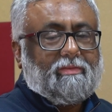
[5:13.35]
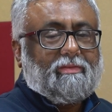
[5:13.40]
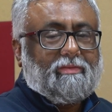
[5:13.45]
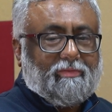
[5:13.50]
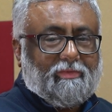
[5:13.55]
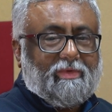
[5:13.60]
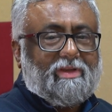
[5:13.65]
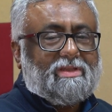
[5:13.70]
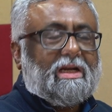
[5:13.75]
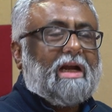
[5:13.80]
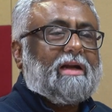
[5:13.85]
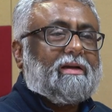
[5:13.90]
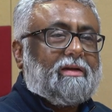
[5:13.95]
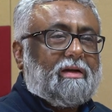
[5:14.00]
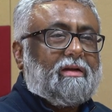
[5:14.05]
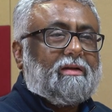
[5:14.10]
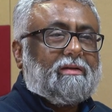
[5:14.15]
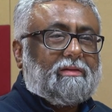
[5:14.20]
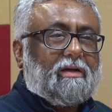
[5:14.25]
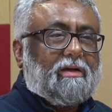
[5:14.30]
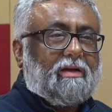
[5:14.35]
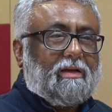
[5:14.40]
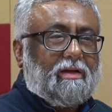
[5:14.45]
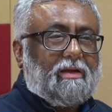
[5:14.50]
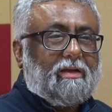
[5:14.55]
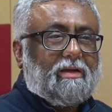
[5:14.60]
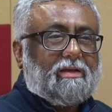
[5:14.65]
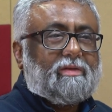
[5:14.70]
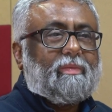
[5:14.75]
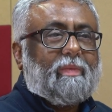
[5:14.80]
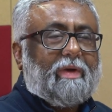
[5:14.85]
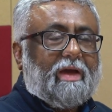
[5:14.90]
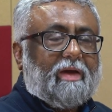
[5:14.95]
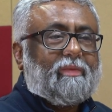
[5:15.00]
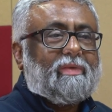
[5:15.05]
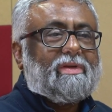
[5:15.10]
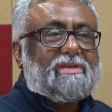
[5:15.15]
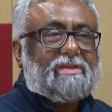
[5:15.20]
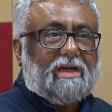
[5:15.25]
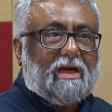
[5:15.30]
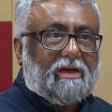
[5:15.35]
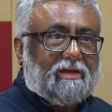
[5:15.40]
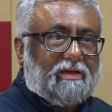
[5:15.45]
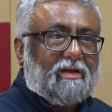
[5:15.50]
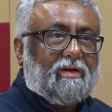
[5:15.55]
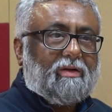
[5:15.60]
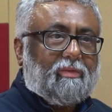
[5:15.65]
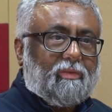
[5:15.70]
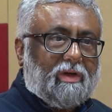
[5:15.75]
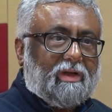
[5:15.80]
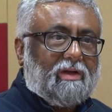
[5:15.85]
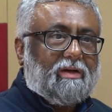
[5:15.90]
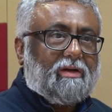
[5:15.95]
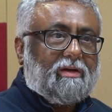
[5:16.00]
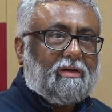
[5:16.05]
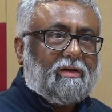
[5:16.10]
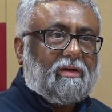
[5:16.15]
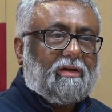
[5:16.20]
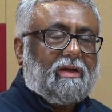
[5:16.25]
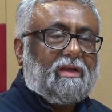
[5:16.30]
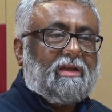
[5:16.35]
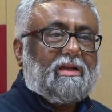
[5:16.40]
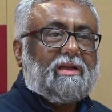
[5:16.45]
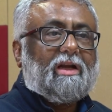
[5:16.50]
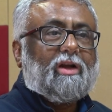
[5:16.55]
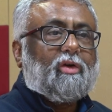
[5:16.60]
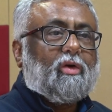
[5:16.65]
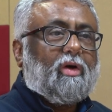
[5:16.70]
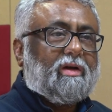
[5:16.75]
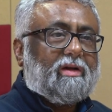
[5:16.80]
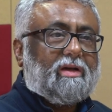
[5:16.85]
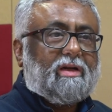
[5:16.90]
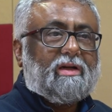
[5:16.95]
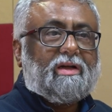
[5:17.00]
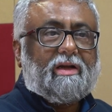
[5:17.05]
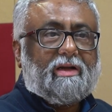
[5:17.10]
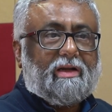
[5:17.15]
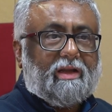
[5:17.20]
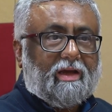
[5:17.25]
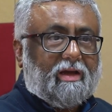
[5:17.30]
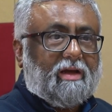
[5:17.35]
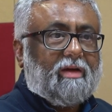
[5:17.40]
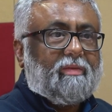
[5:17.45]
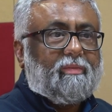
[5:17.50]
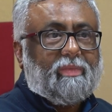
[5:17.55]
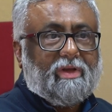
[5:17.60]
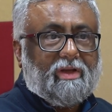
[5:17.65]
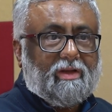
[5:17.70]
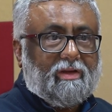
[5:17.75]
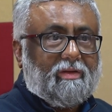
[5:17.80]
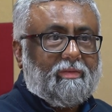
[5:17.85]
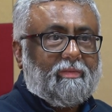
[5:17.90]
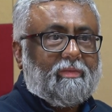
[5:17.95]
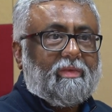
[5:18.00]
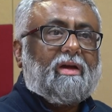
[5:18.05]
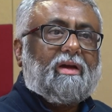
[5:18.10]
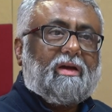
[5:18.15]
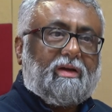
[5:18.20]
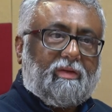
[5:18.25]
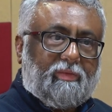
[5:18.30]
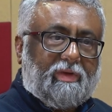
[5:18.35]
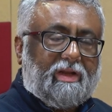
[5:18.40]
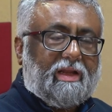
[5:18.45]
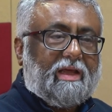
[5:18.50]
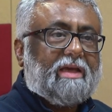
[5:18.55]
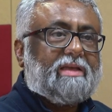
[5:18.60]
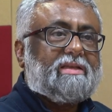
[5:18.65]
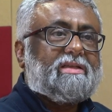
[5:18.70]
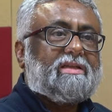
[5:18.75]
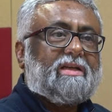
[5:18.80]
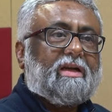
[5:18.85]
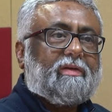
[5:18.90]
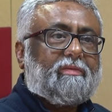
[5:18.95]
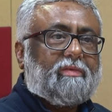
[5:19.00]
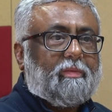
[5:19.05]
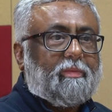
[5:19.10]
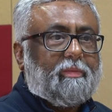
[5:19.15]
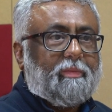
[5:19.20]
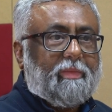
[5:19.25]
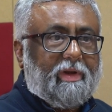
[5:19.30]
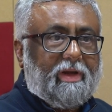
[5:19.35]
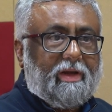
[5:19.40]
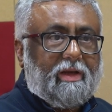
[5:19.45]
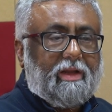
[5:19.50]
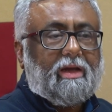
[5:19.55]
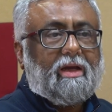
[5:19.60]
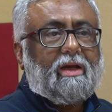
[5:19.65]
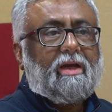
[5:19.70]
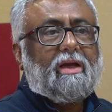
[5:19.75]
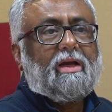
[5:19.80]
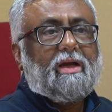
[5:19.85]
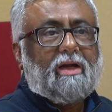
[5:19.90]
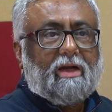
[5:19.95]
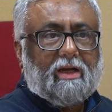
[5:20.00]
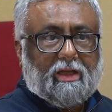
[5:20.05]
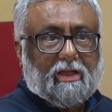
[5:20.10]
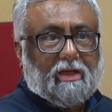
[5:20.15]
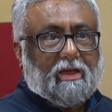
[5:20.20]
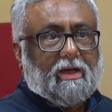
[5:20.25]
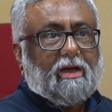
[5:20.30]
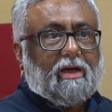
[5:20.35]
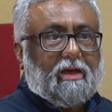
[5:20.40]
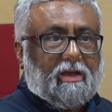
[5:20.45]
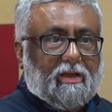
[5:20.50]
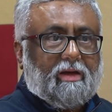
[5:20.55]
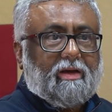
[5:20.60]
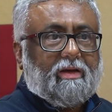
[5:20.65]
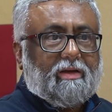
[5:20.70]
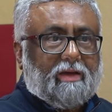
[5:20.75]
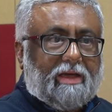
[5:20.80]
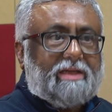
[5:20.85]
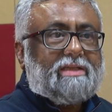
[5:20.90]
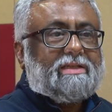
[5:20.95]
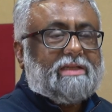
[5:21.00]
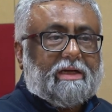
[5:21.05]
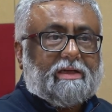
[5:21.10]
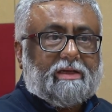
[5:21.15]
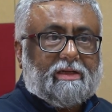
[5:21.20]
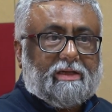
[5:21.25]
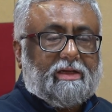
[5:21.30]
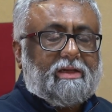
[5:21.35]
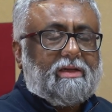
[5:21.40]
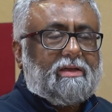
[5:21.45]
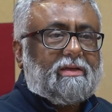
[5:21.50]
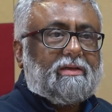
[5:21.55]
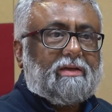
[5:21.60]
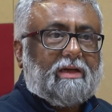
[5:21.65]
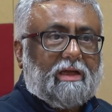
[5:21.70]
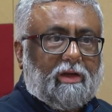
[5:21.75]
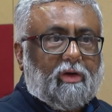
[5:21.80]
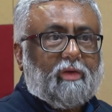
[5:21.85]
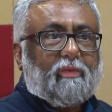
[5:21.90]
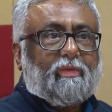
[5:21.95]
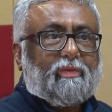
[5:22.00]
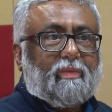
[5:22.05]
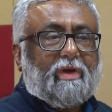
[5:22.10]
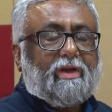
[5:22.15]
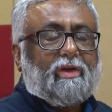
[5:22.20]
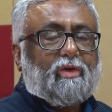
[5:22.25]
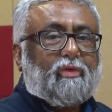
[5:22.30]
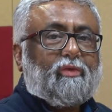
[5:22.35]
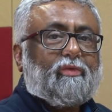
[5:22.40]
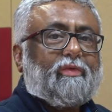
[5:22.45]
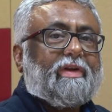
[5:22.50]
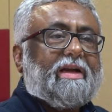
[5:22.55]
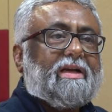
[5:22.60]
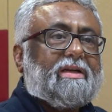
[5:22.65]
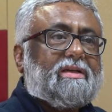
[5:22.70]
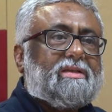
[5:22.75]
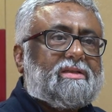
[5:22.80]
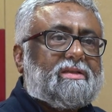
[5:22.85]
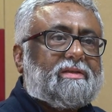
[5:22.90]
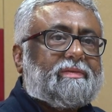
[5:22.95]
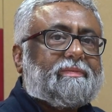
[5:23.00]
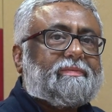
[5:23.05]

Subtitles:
we started 13 years back. We started one digital content and tech company. When I exited from media, I started it along with my two friends.